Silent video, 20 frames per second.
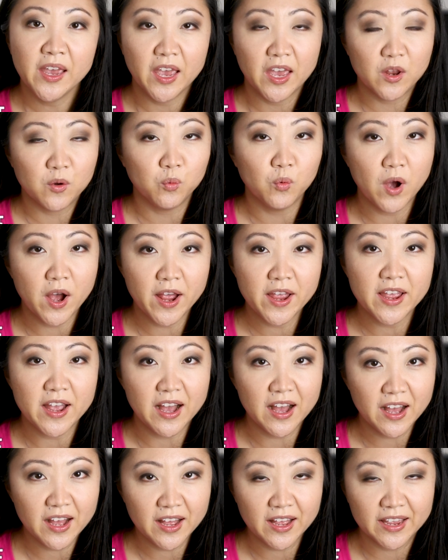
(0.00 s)
and why
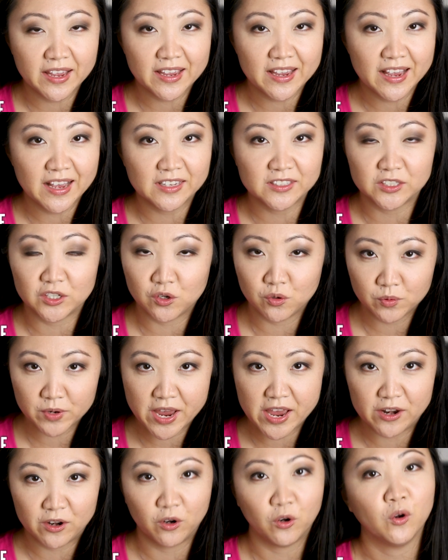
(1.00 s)
I, as a
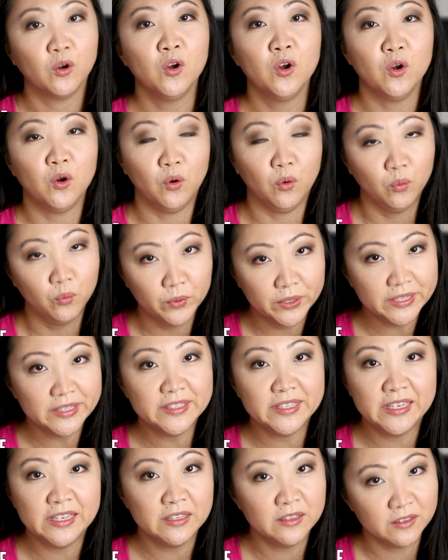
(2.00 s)
creator,
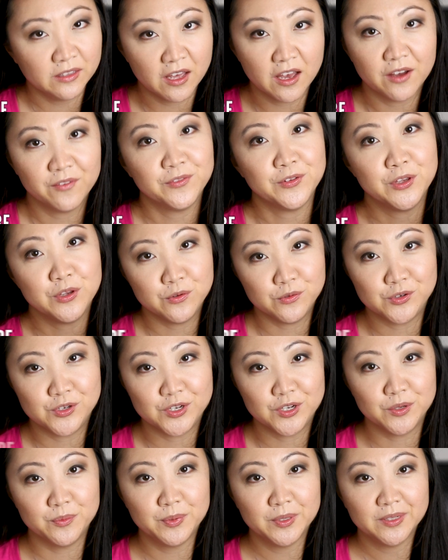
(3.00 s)
really love
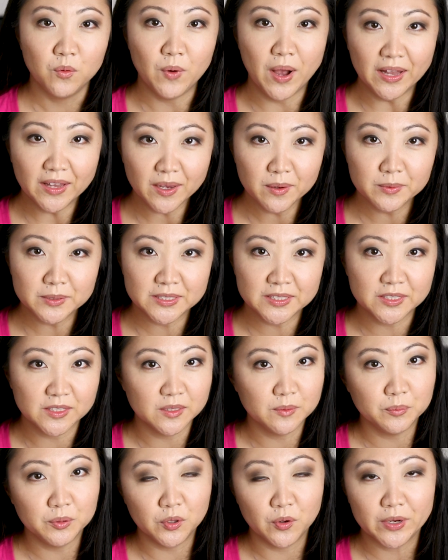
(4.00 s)
YouTube. While I was
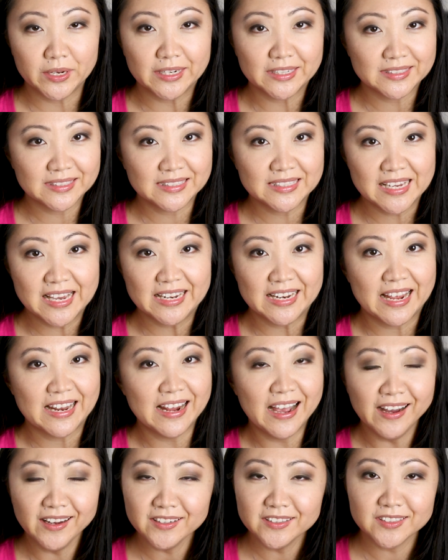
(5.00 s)
still employed at
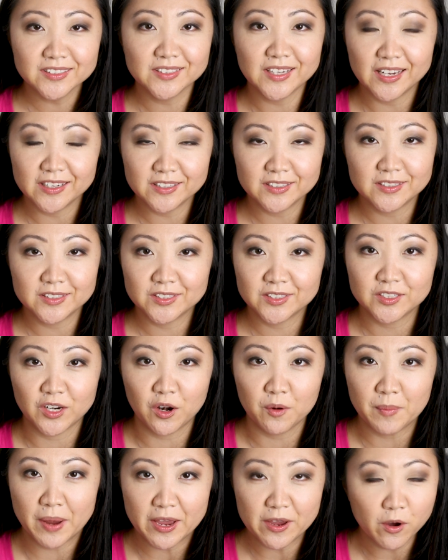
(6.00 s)
CNN, I decided to
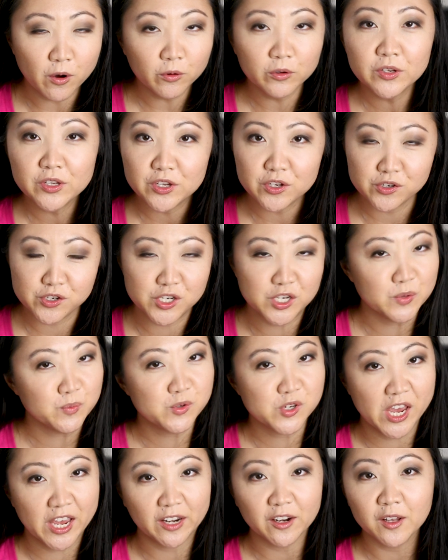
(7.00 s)
start my own
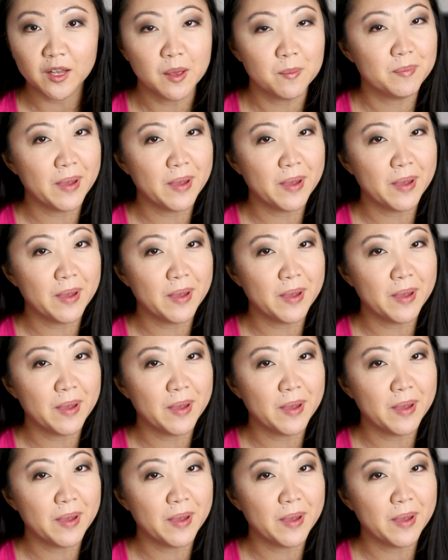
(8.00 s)
YouTube channel